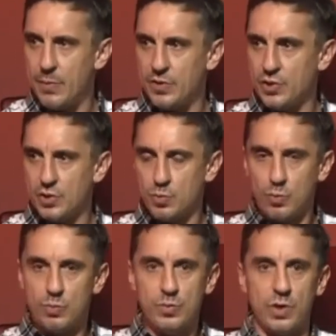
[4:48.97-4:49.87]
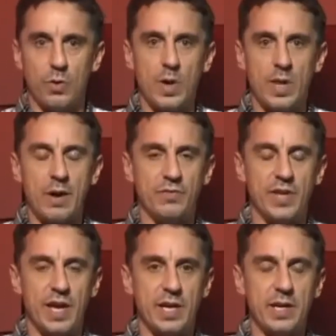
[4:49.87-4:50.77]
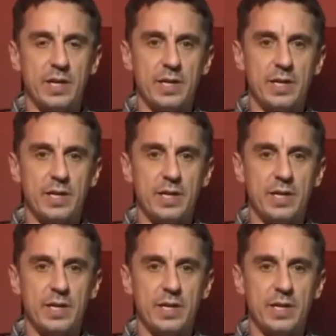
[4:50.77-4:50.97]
which are just well out of date.